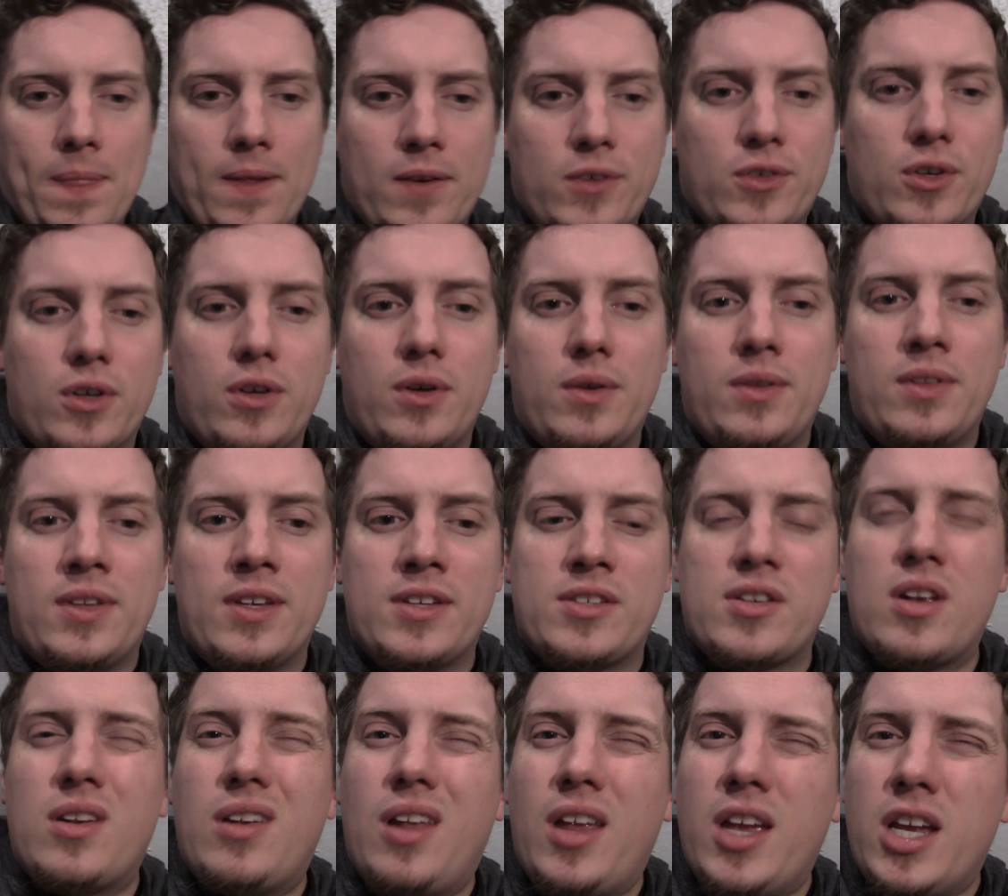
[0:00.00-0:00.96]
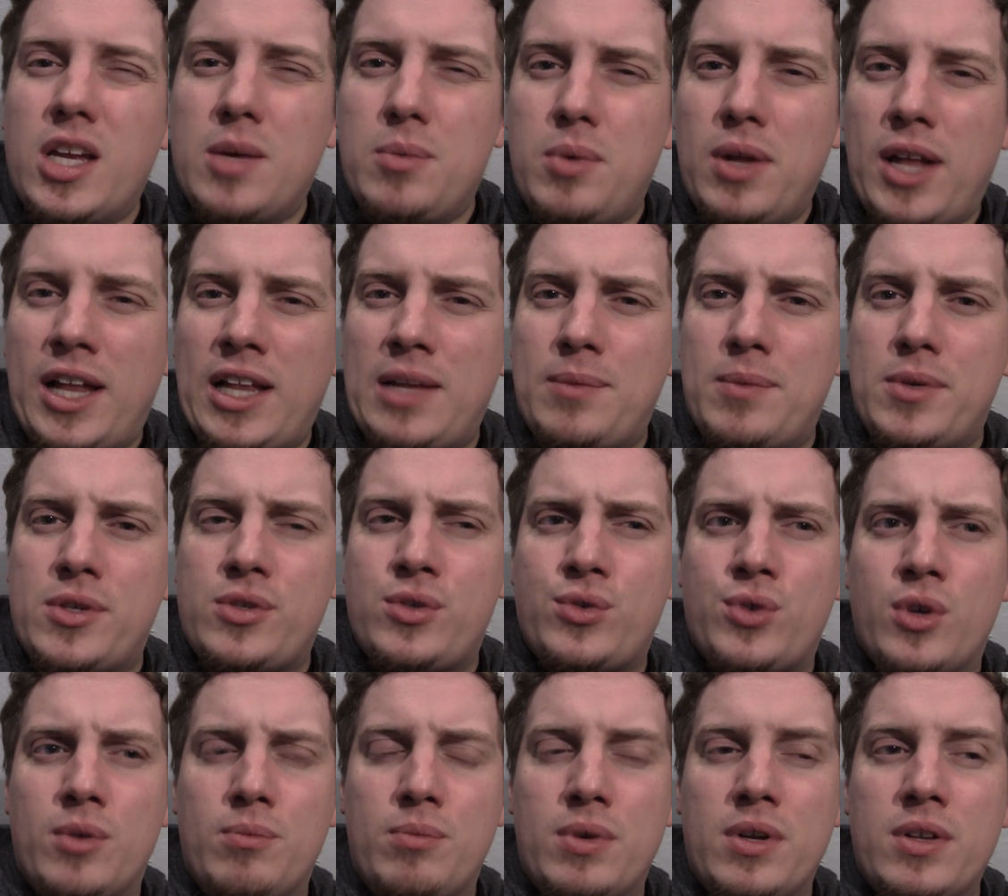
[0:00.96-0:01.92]
So there's unlikable elements
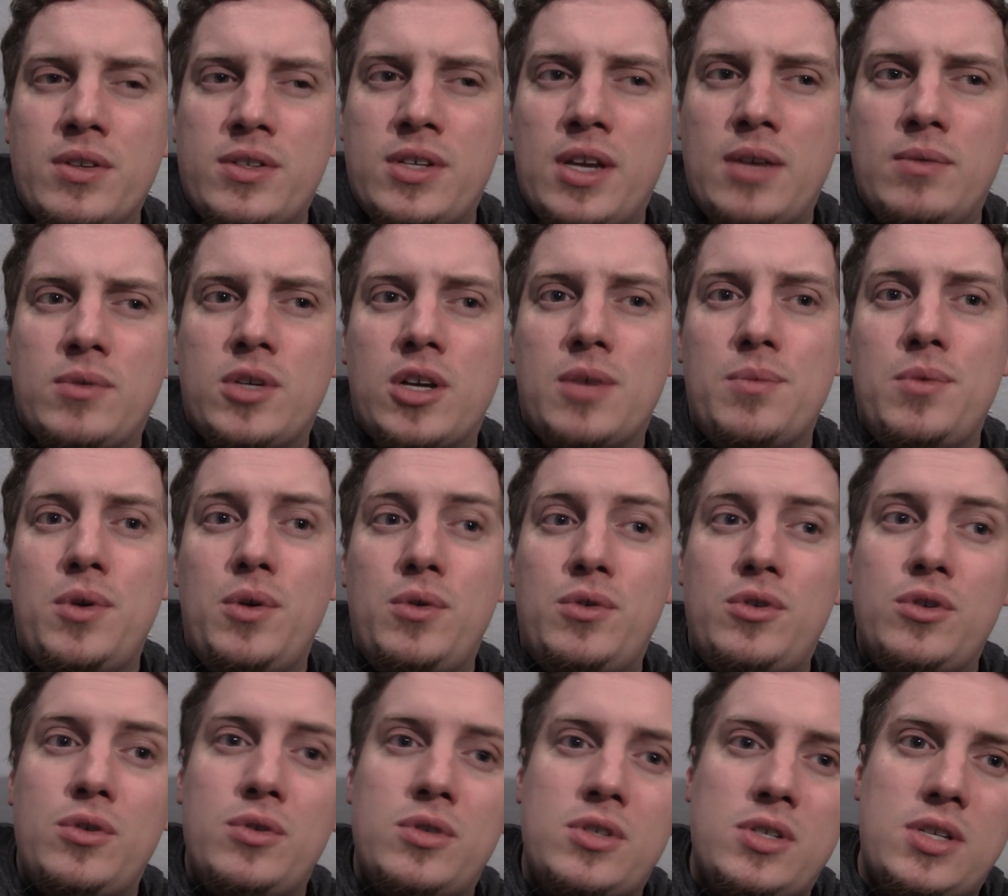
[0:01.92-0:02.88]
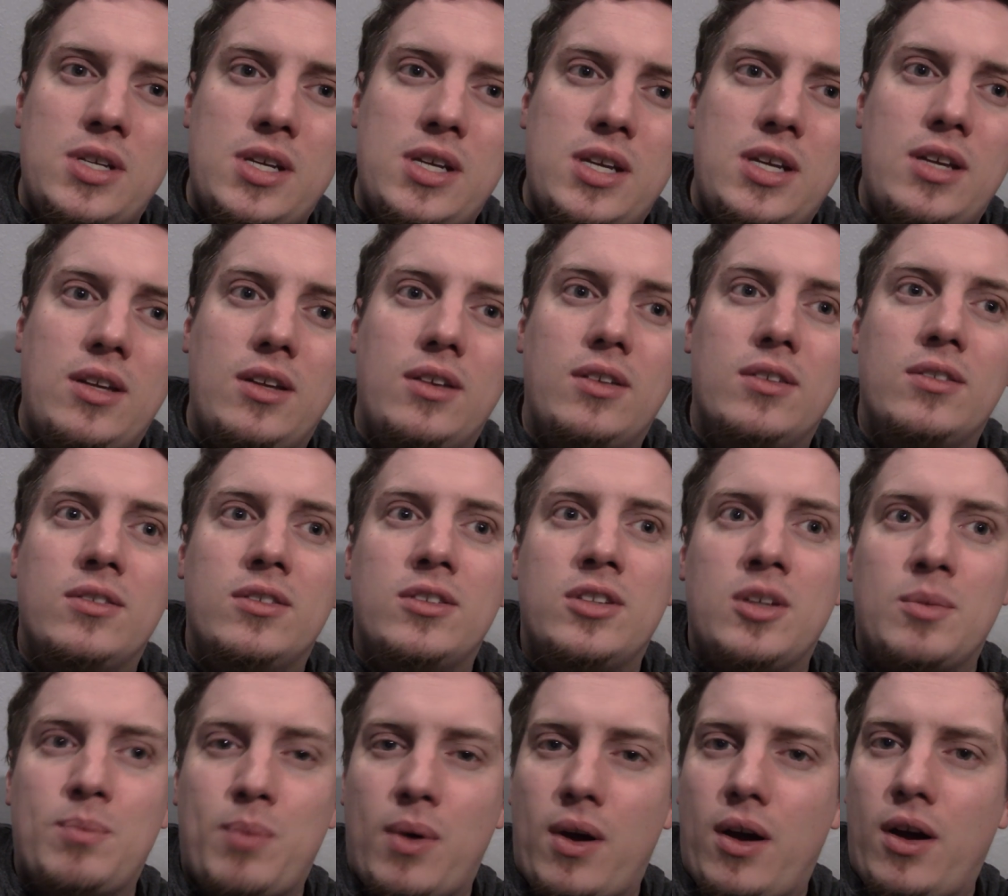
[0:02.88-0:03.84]
to him, but at the same time, you do see
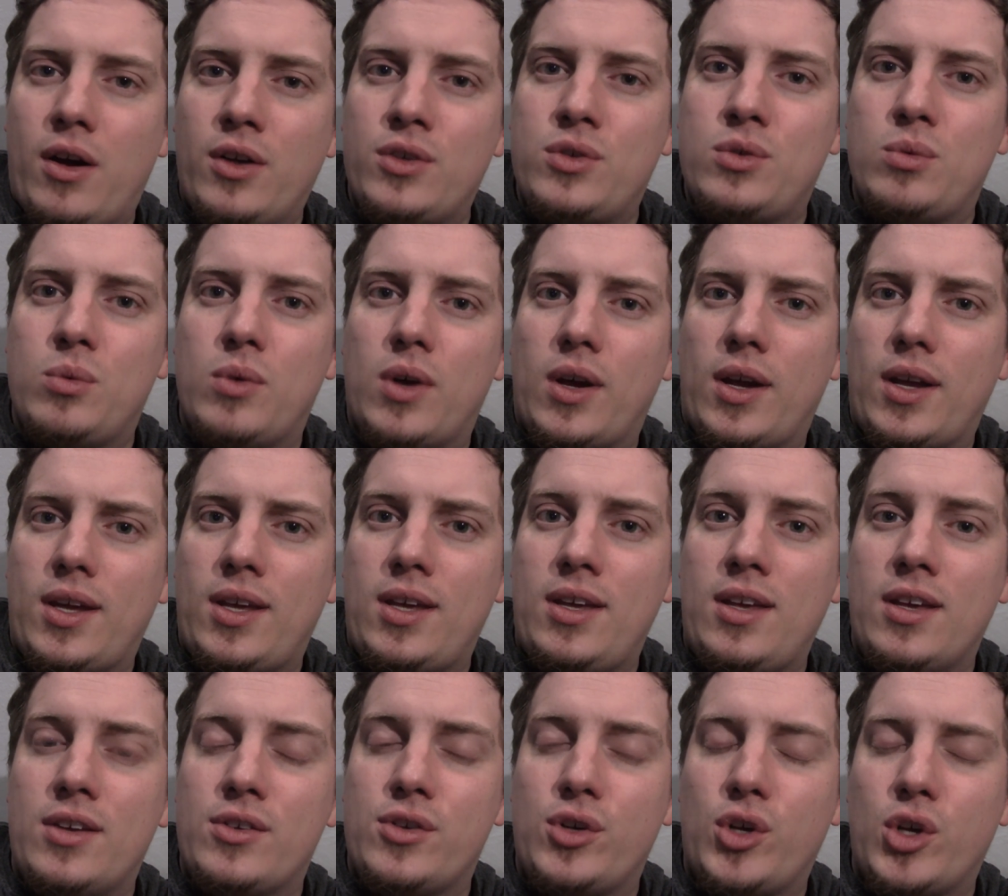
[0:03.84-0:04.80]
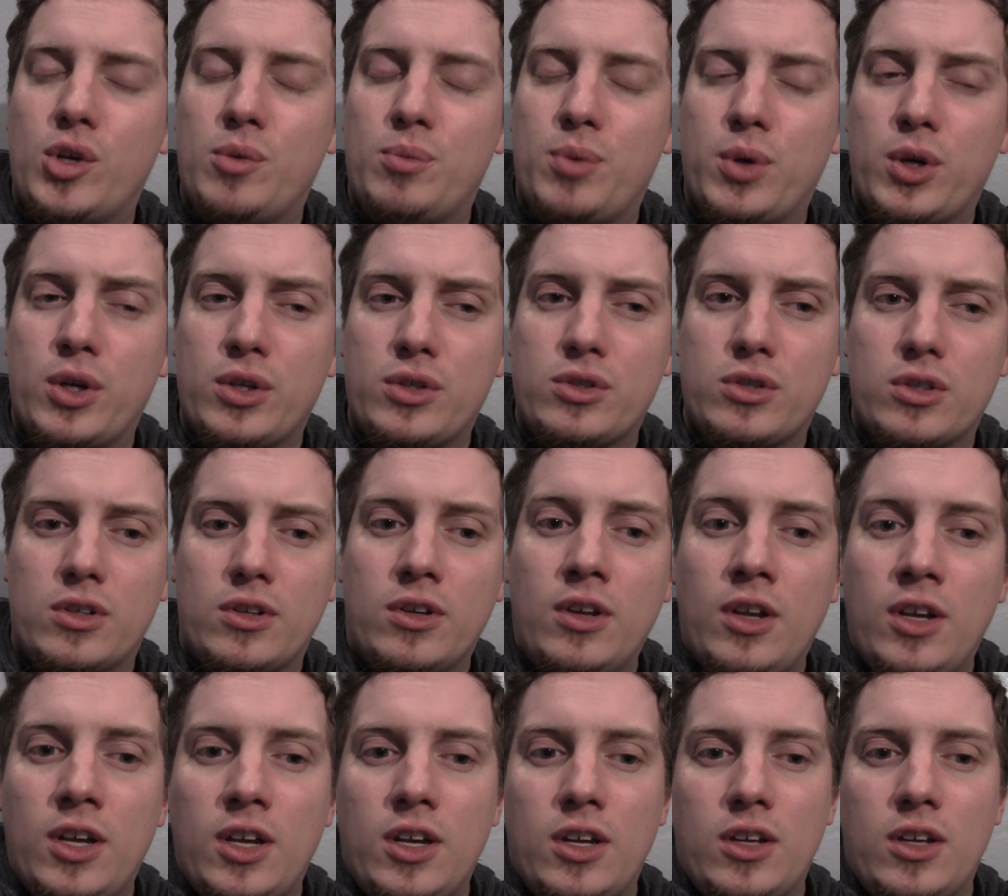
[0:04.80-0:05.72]
the parts where he is a good person.